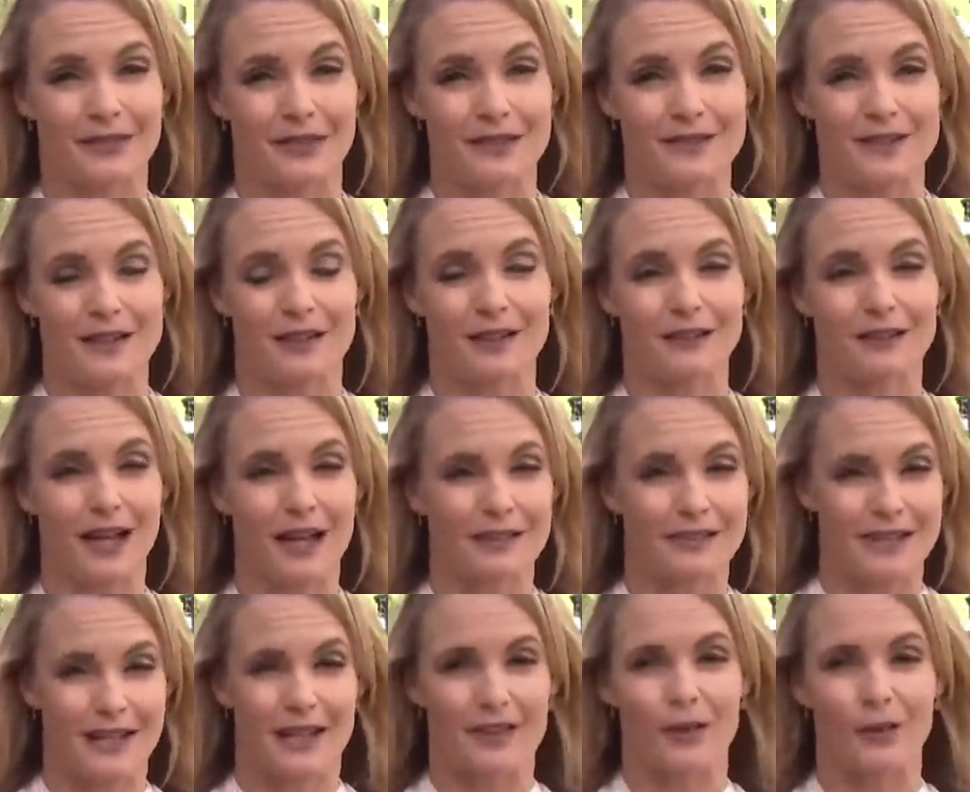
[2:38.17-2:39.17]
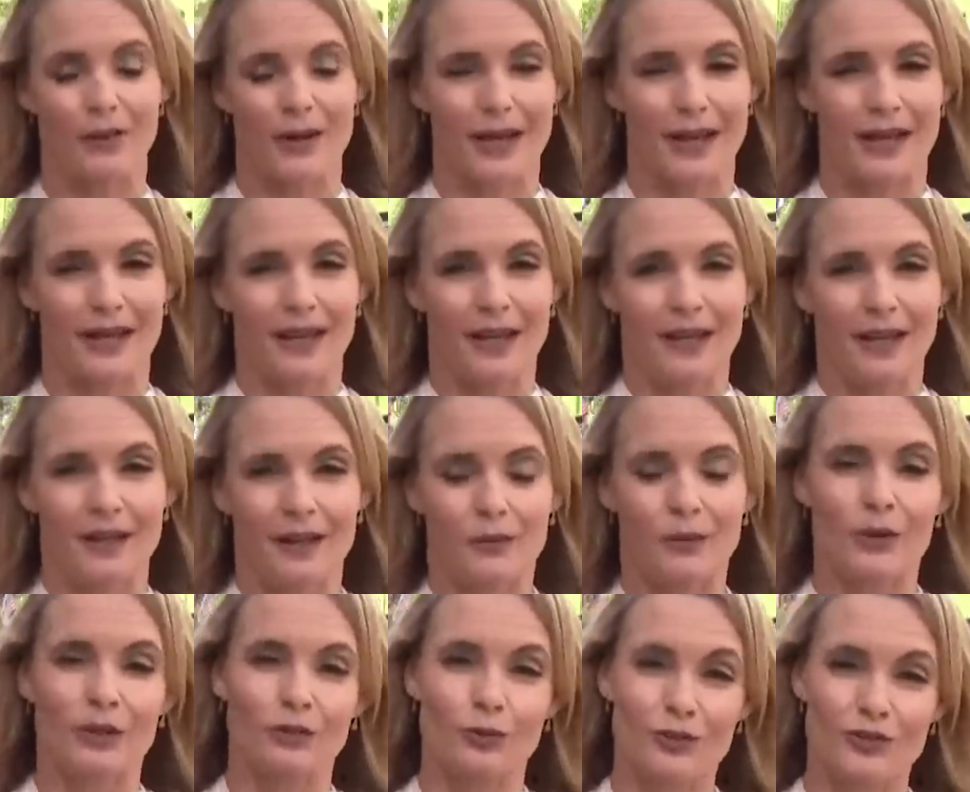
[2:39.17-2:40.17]
I saw a lot down the way,
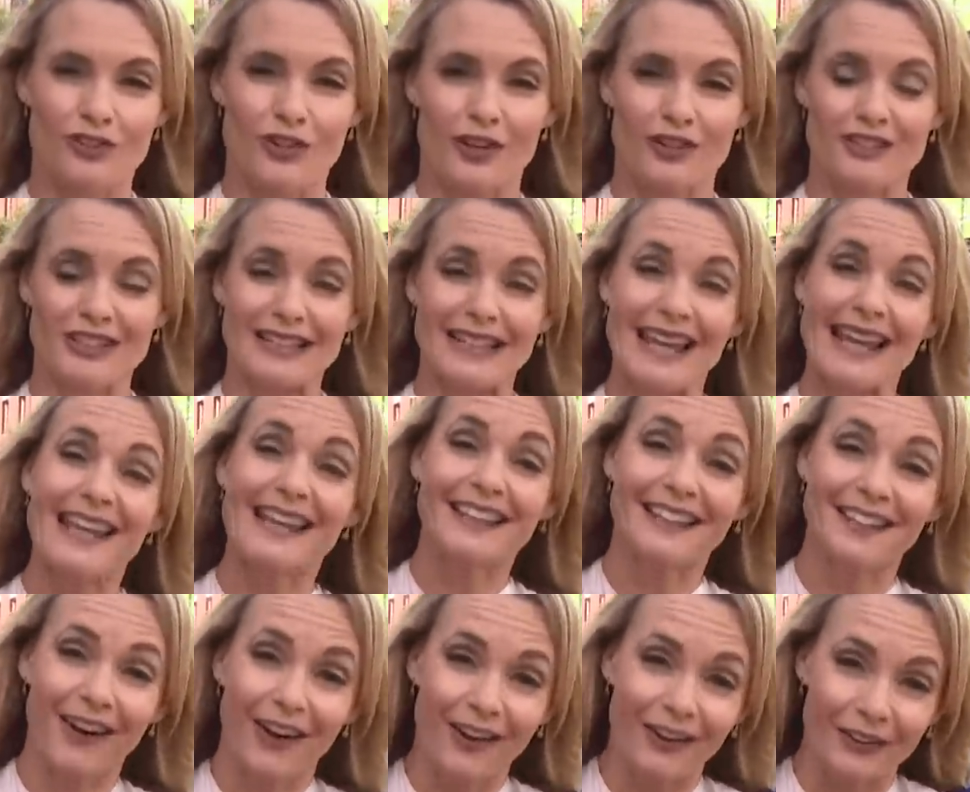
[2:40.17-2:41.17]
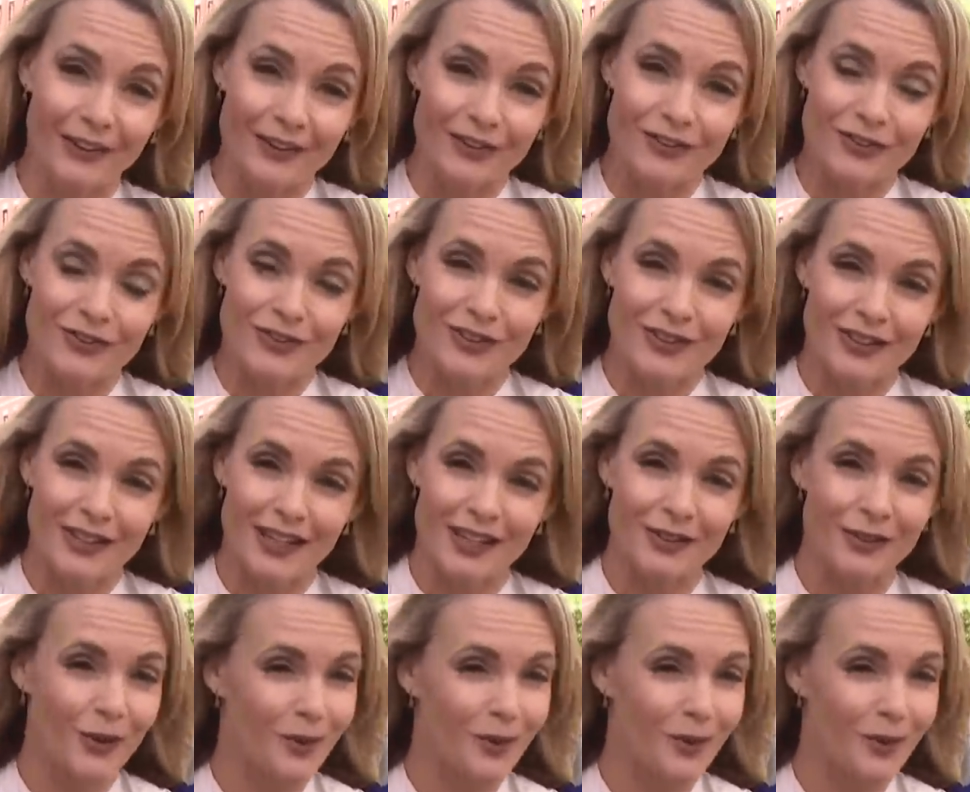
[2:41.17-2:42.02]
which was charging $80. Oh my goodness. And